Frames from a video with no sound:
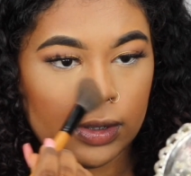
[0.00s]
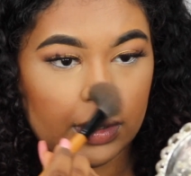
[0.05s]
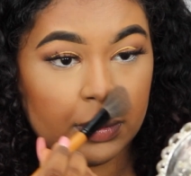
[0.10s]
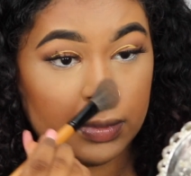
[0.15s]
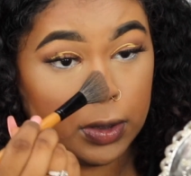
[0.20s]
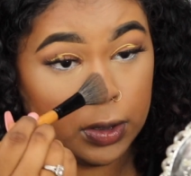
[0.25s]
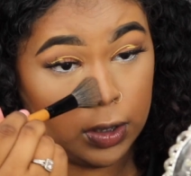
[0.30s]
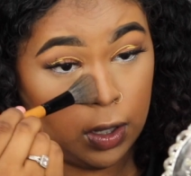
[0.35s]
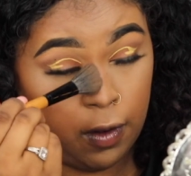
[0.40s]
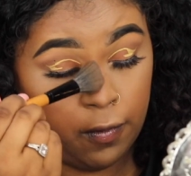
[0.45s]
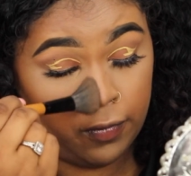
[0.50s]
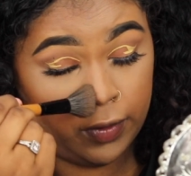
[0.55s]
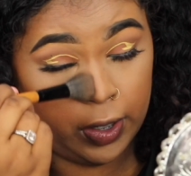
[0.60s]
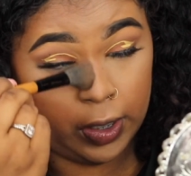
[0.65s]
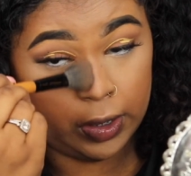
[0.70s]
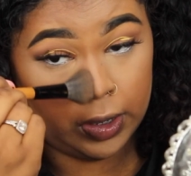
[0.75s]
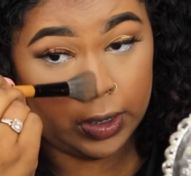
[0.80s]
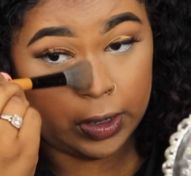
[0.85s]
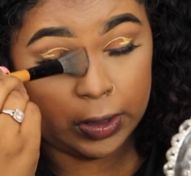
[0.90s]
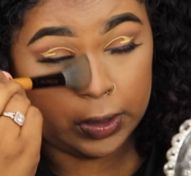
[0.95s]
I'm
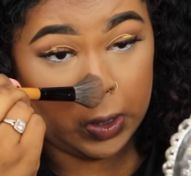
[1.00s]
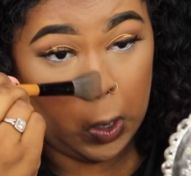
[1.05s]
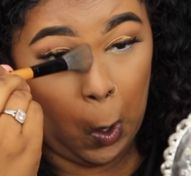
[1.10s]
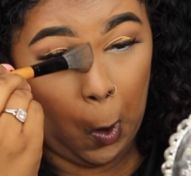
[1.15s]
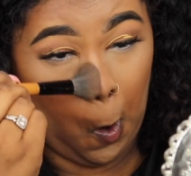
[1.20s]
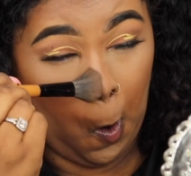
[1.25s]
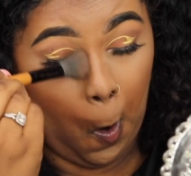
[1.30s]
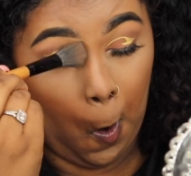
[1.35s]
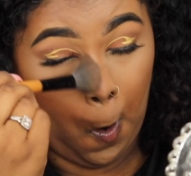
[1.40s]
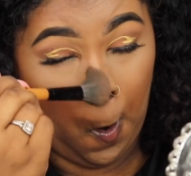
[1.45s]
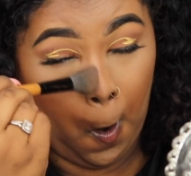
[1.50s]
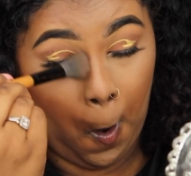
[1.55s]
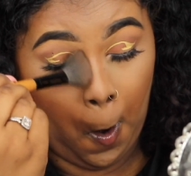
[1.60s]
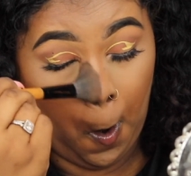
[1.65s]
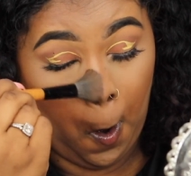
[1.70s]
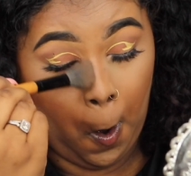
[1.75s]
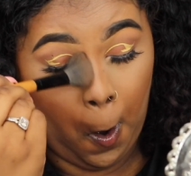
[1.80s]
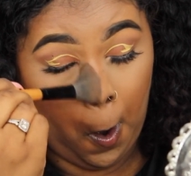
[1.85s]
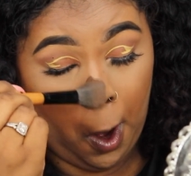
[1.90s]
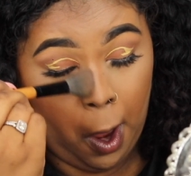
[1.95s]
softening this
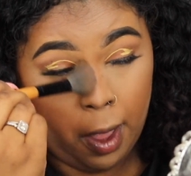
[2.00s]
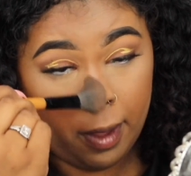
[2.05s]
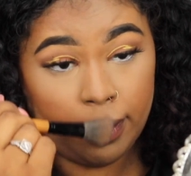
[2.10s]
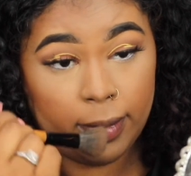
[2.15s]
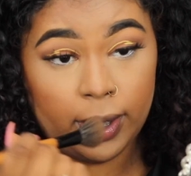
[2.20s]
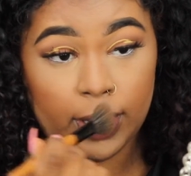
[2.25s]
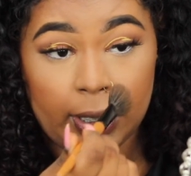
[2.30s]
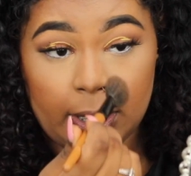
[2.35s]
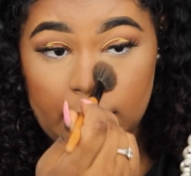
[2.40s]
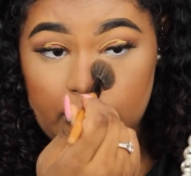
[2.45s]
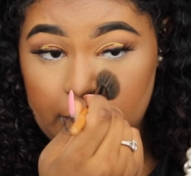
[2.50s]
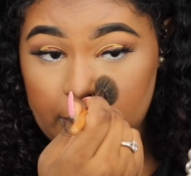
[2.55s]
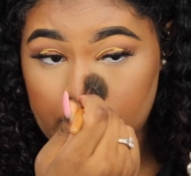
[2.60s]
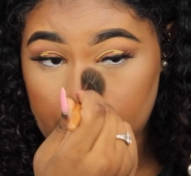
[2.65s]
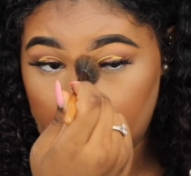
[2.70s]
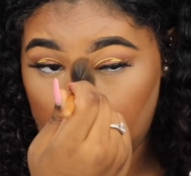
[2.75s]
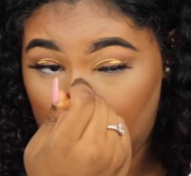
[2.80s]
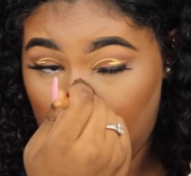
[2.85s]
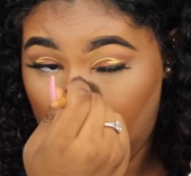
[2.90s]
because